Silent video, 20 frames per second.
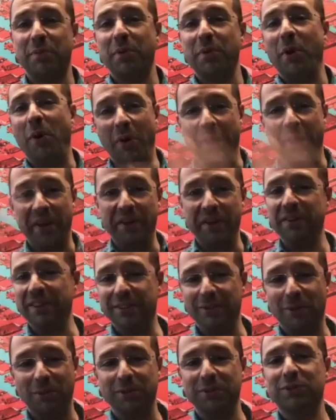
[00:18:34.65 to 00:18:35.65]
We all hear
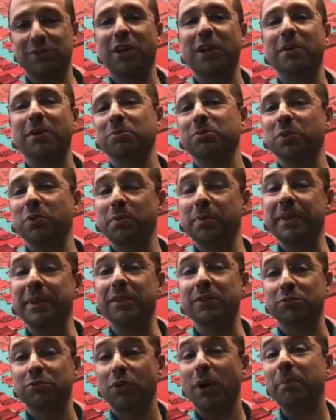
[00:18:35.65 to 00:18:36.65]
this. All the startups are
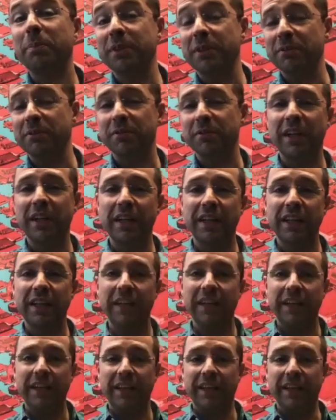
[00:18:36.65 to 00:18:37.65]
disruptive,
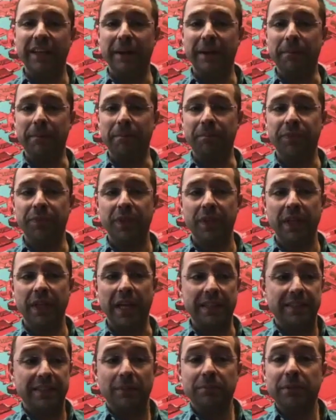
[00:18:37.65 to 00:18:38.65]
and
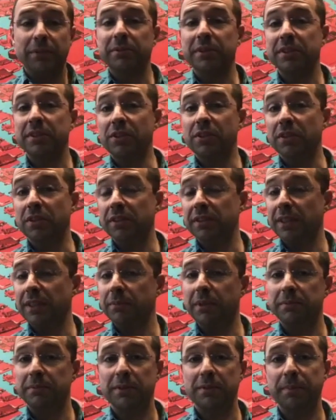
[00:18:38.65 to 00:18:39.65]
sometimes it's good and
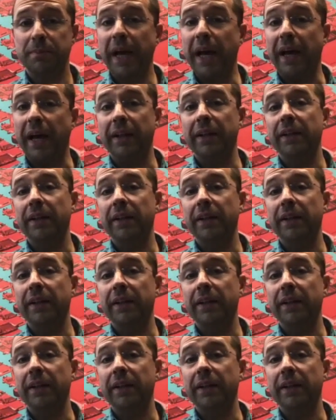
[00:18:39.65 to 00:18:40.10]
sometimes it's bad.